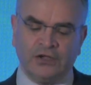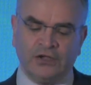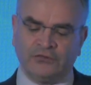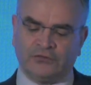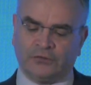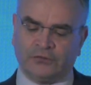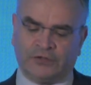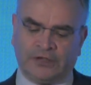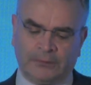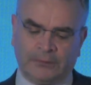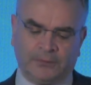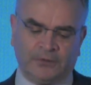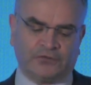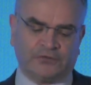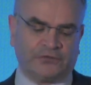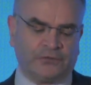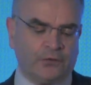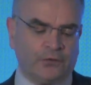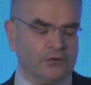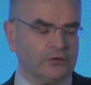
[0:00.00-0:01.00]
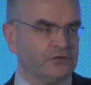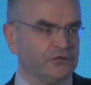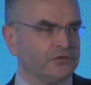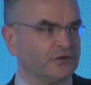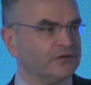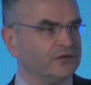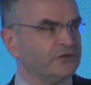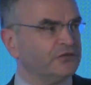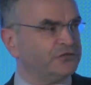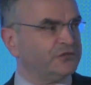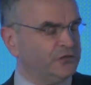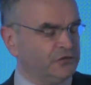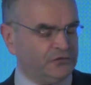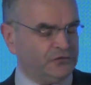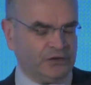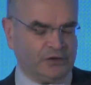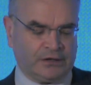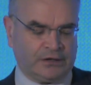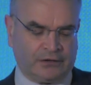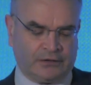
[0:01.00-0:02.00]
to keep its focus on
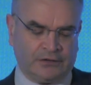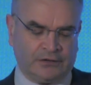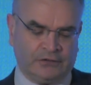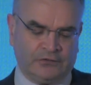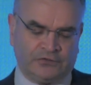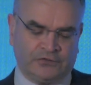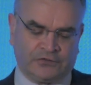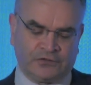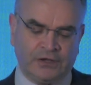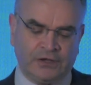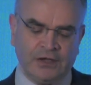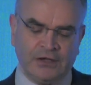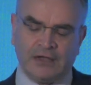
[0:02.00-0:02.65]
assisting clients